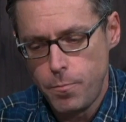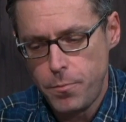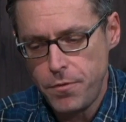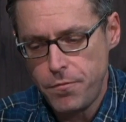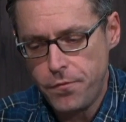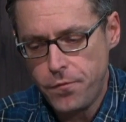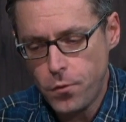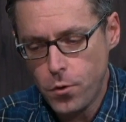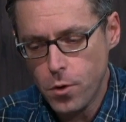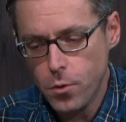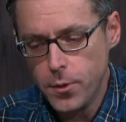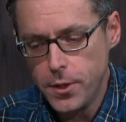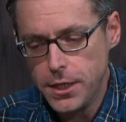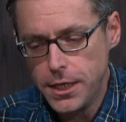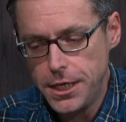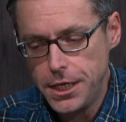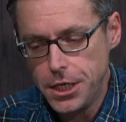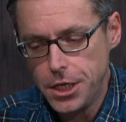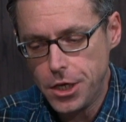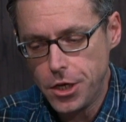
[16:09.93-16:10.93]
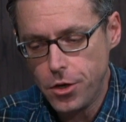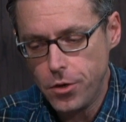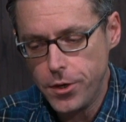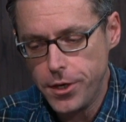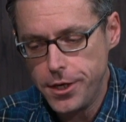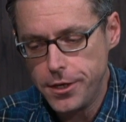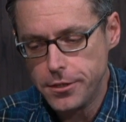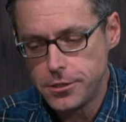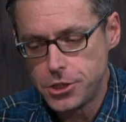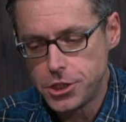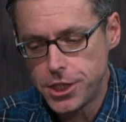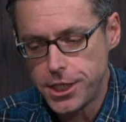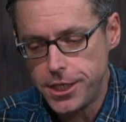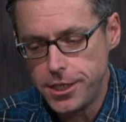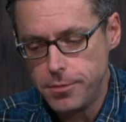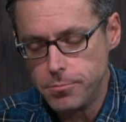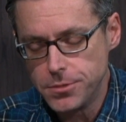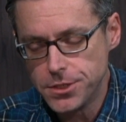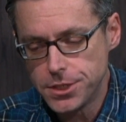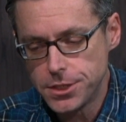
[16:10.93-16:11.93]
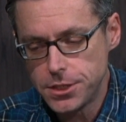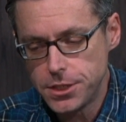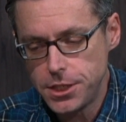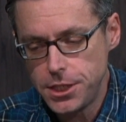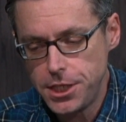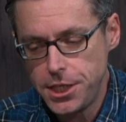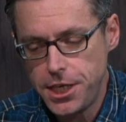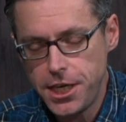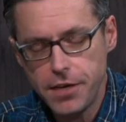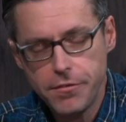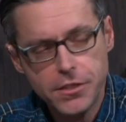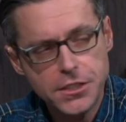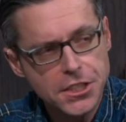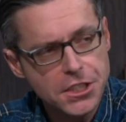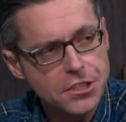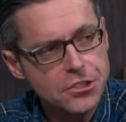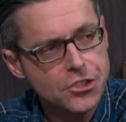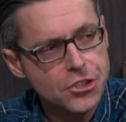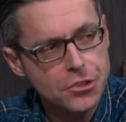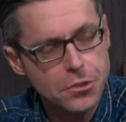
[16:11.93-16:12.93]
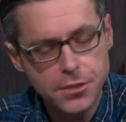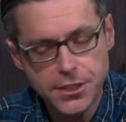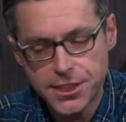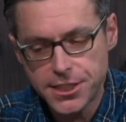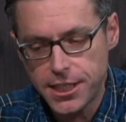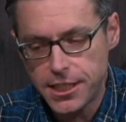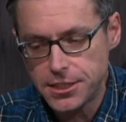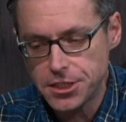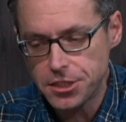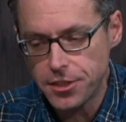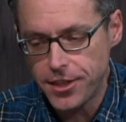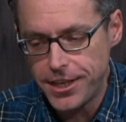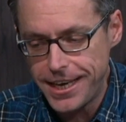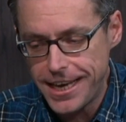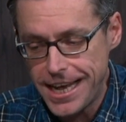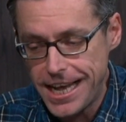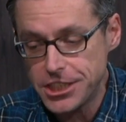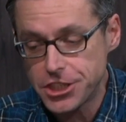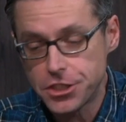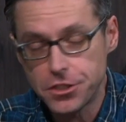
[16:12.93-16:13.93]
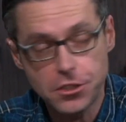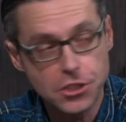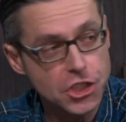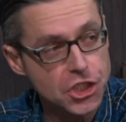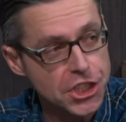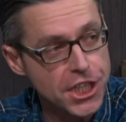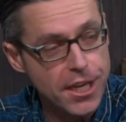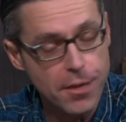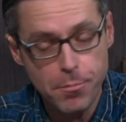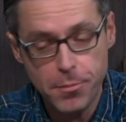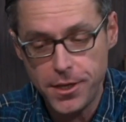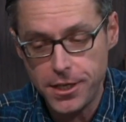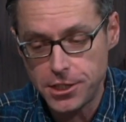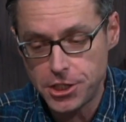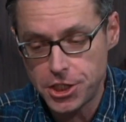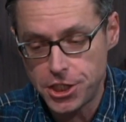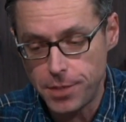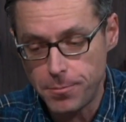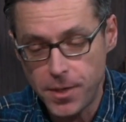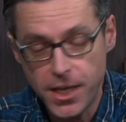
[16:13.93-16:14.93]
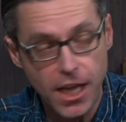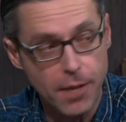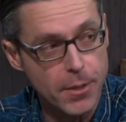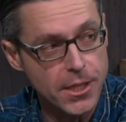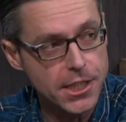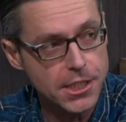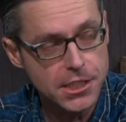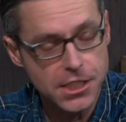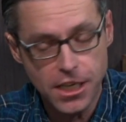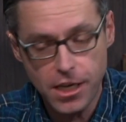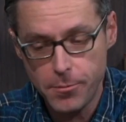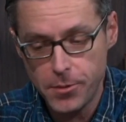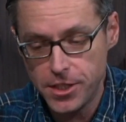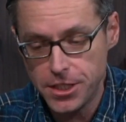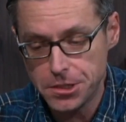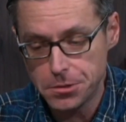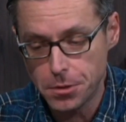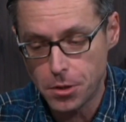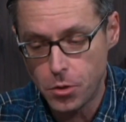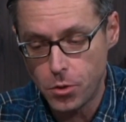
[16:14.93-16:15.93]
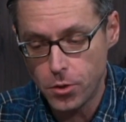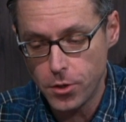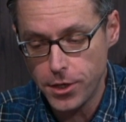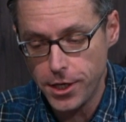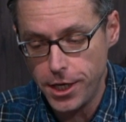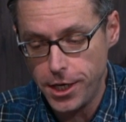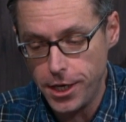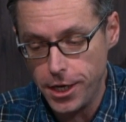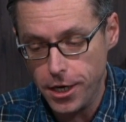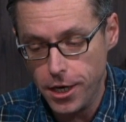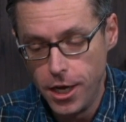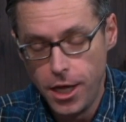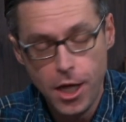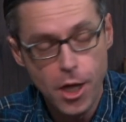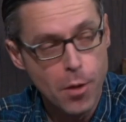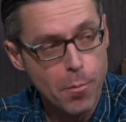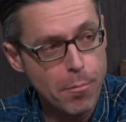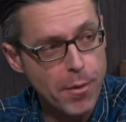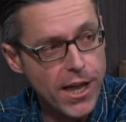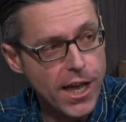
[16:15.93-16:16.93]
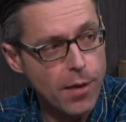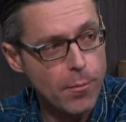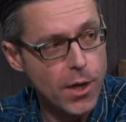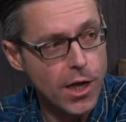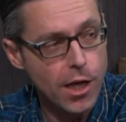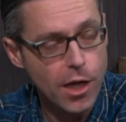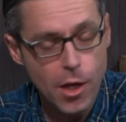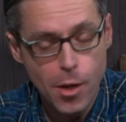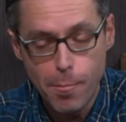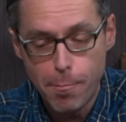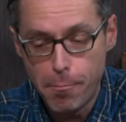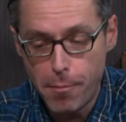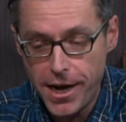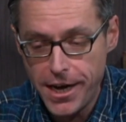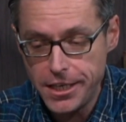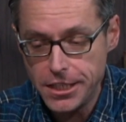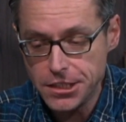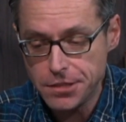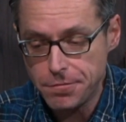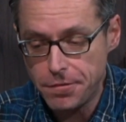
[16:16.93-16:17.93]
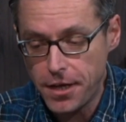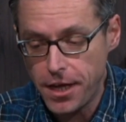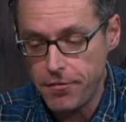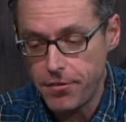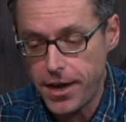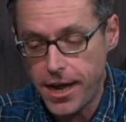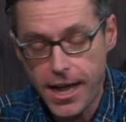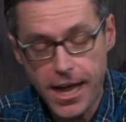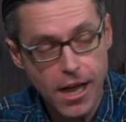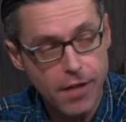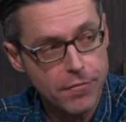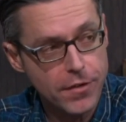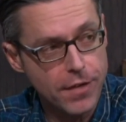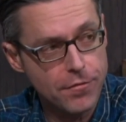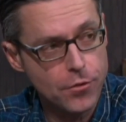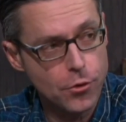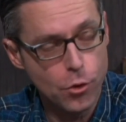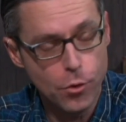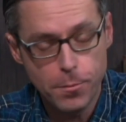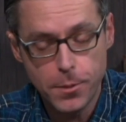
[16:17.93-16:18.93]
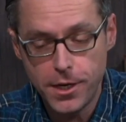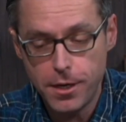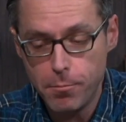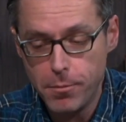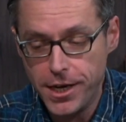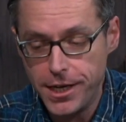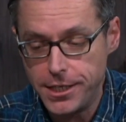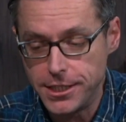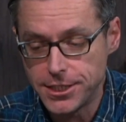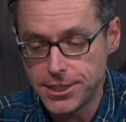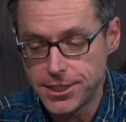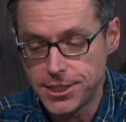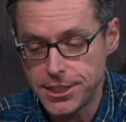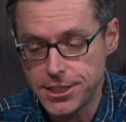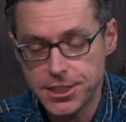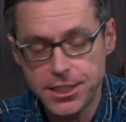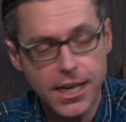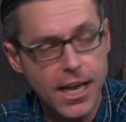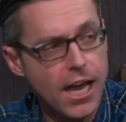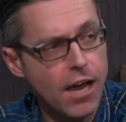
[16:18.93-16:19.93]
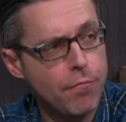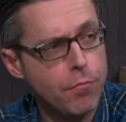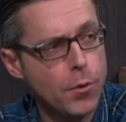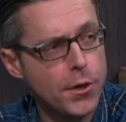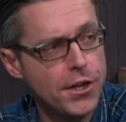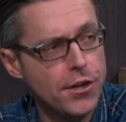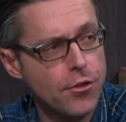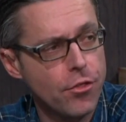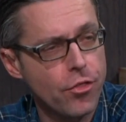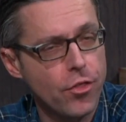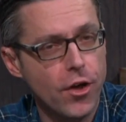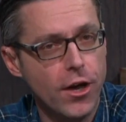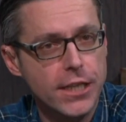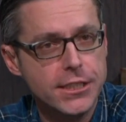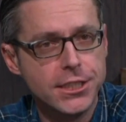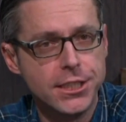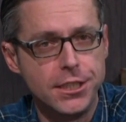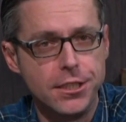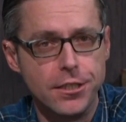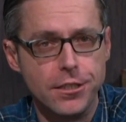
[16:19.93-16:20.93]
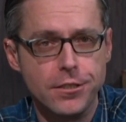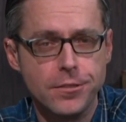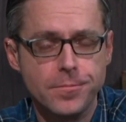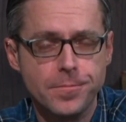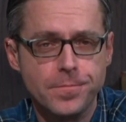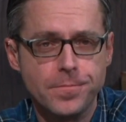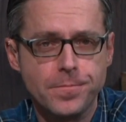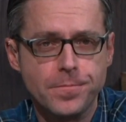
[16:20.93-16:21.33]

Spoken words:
Before we let you go here, James, give us your two cents on the national championship game. At the time of this recording here, Bama -5.5 after opening -6.5. What are your thoughts here?